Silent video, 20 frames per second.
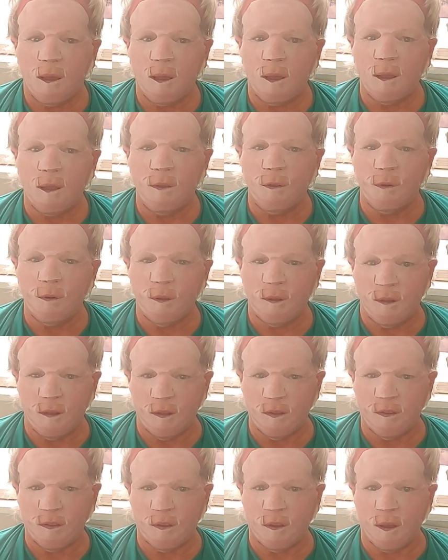and you could
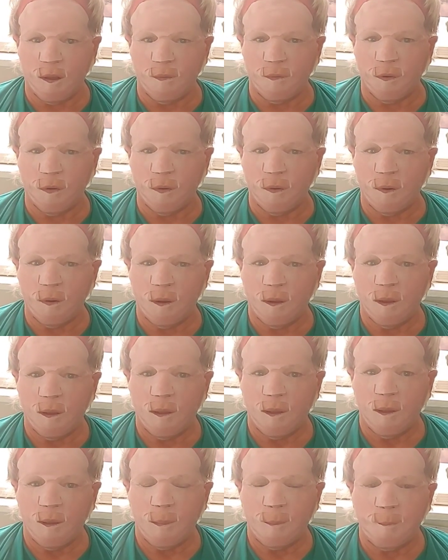discover
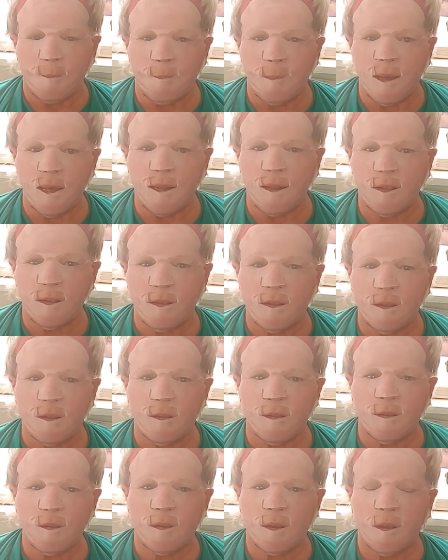
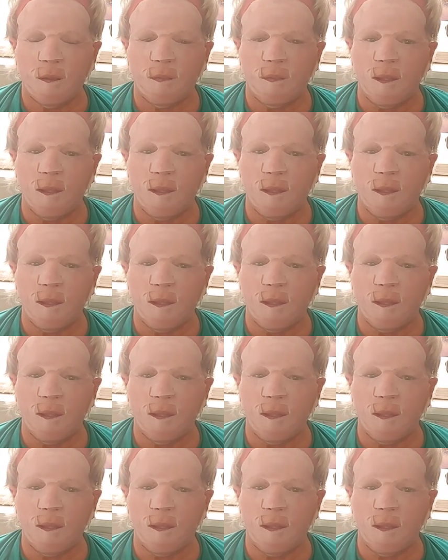medicines